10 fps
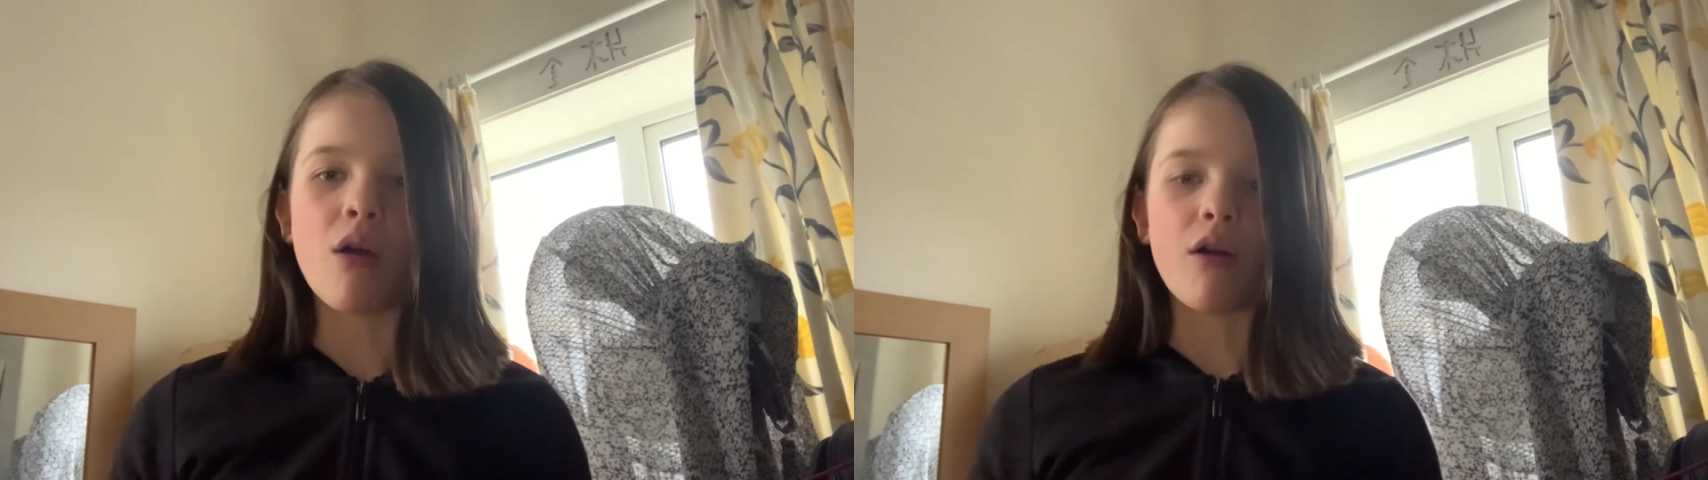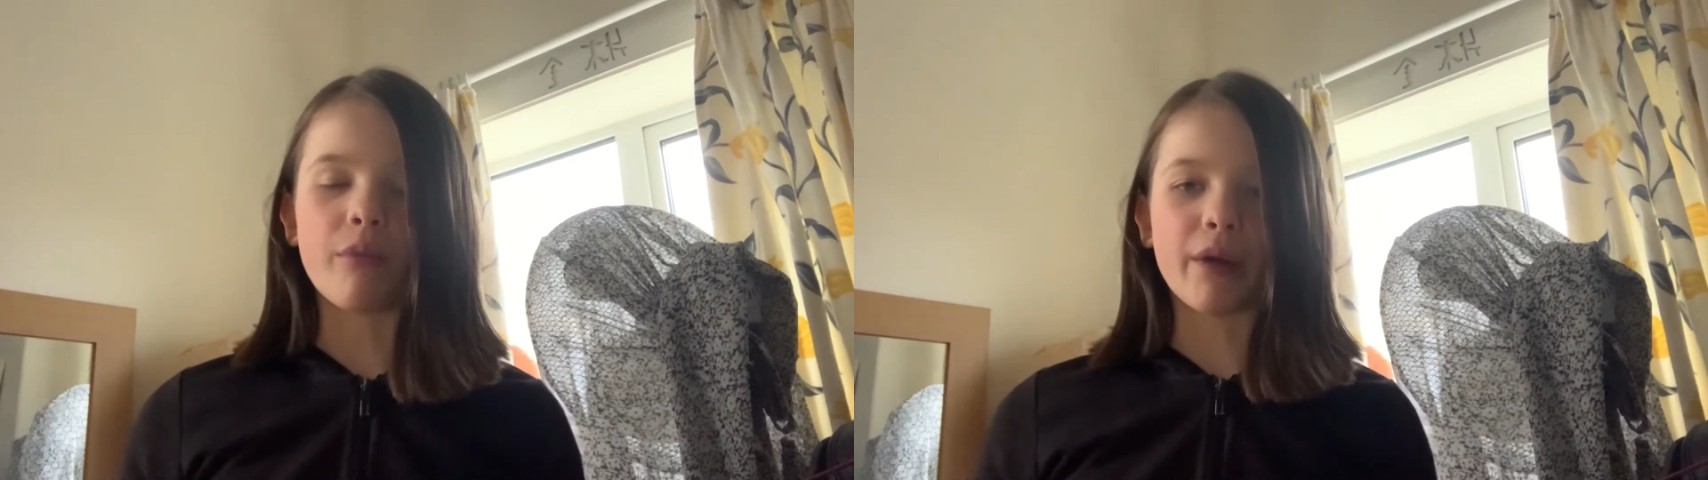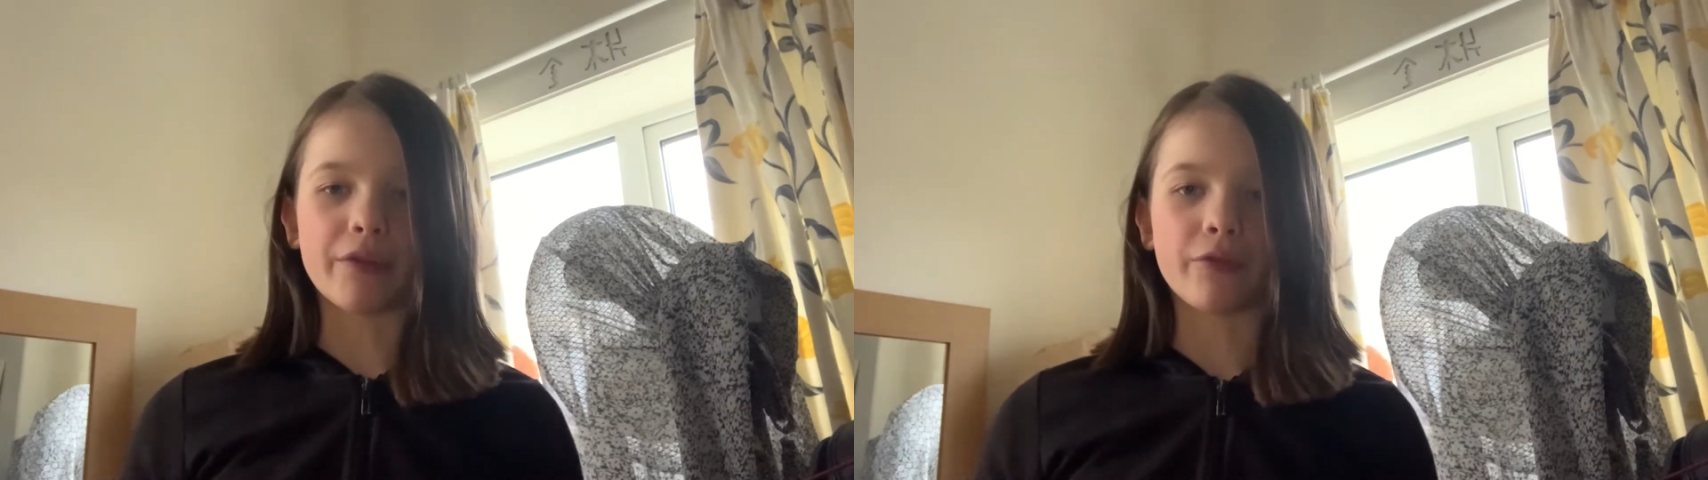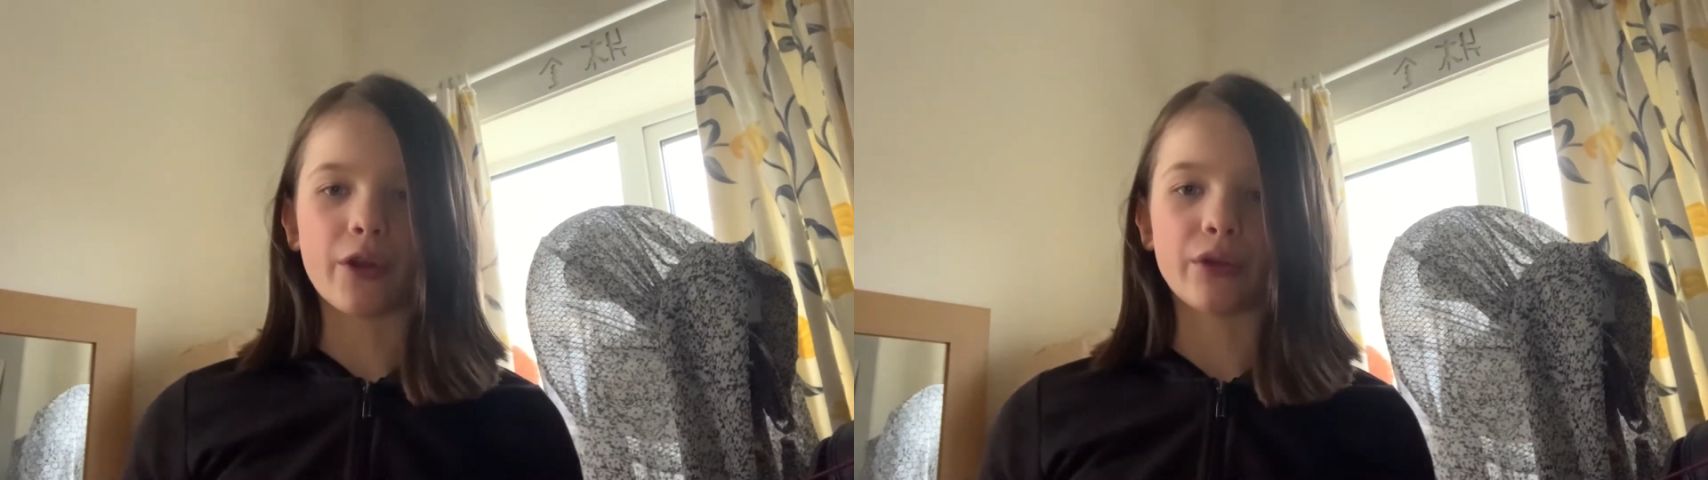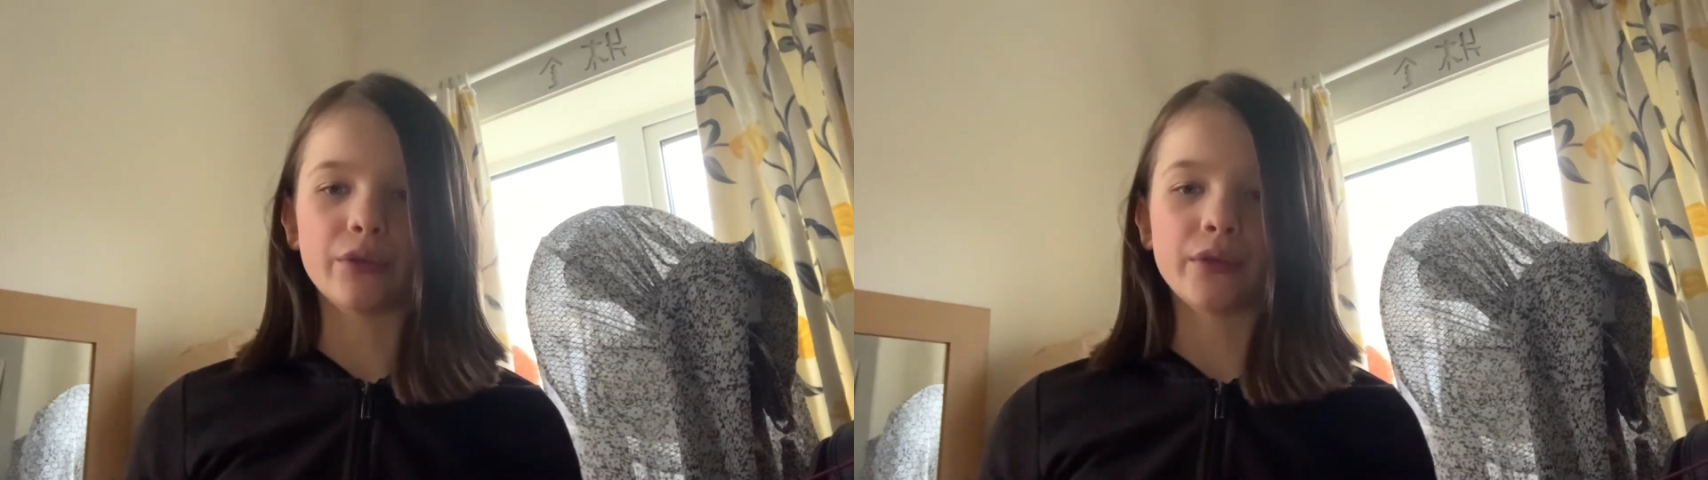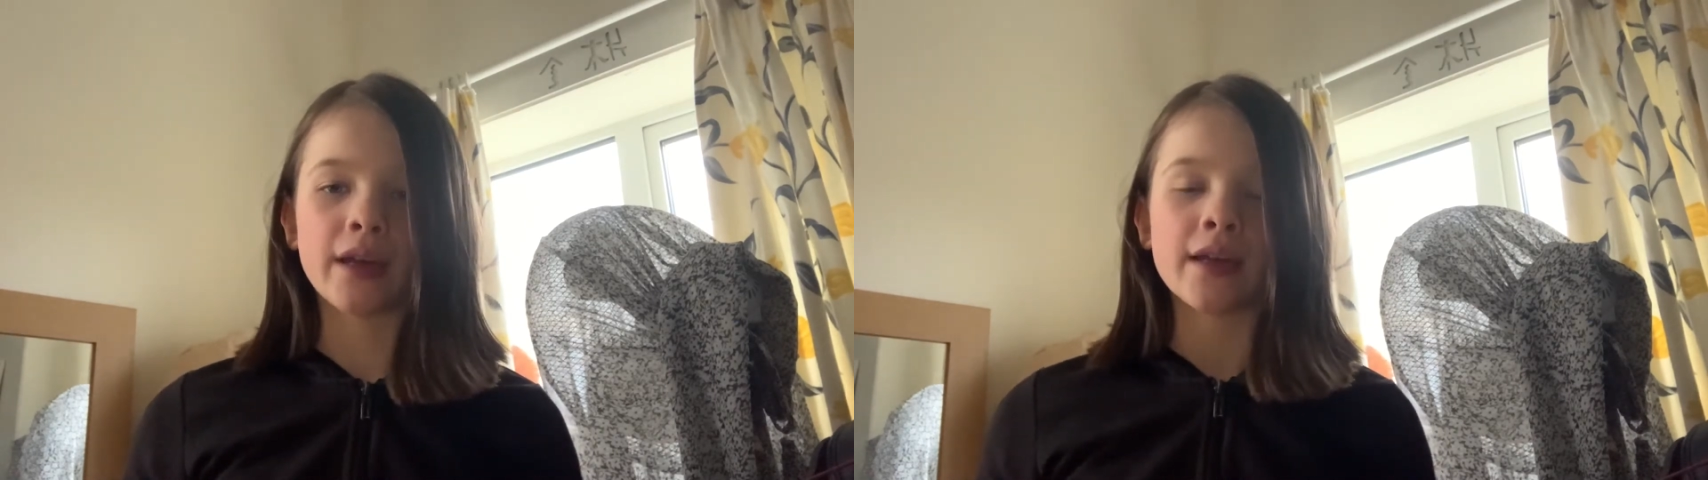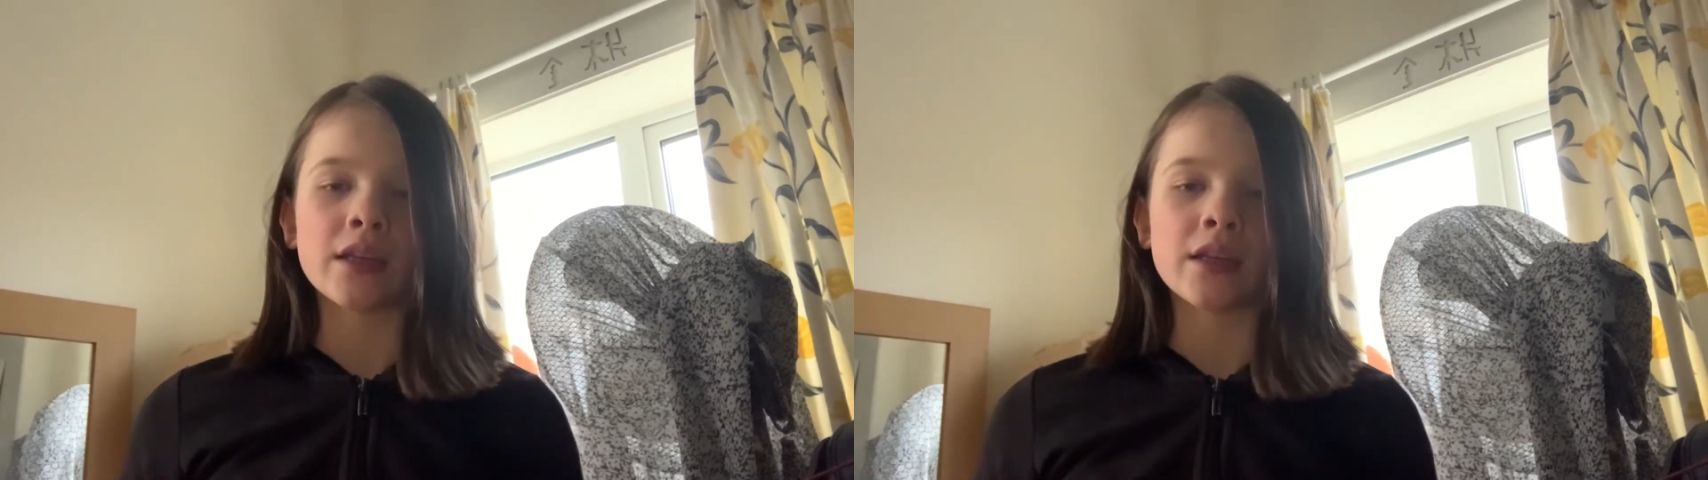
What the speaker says: off my phone.